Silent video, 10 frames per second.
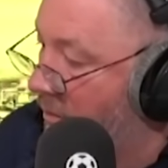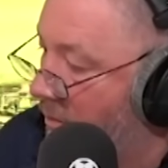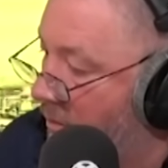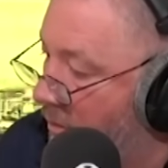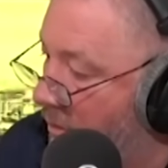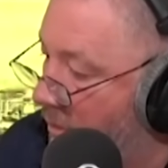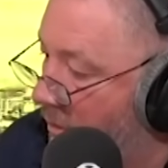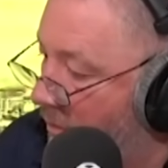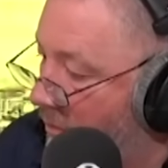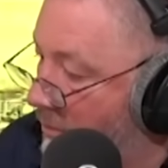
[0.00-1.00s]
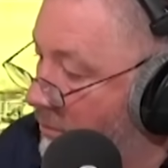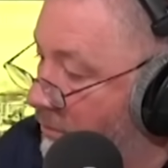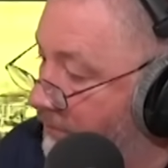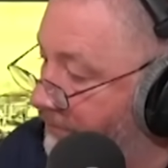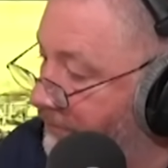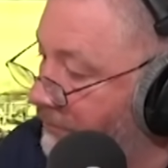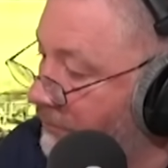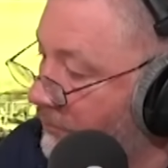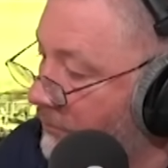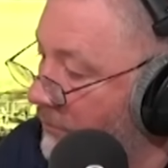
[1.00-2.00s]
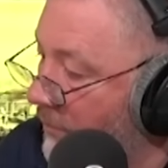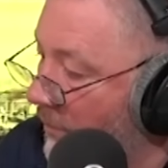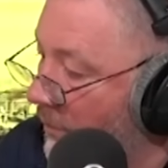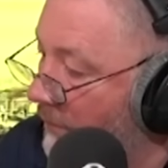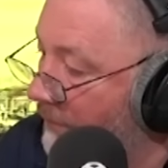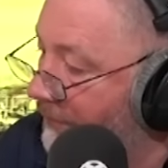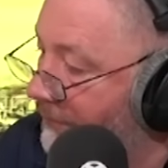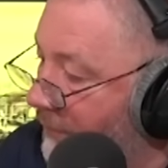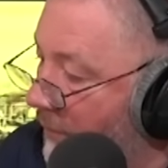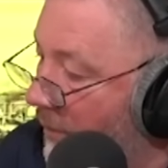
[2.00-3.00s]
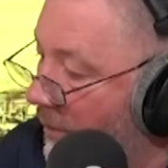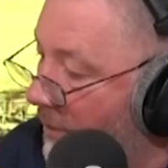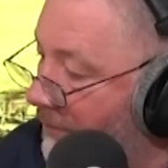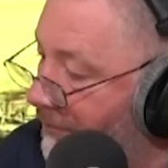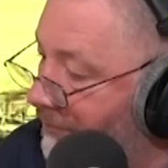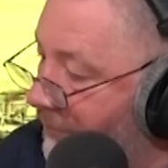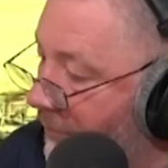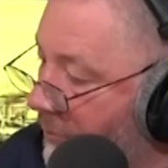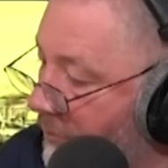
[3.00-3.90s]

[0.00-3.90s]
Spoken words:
This person isn't speaking.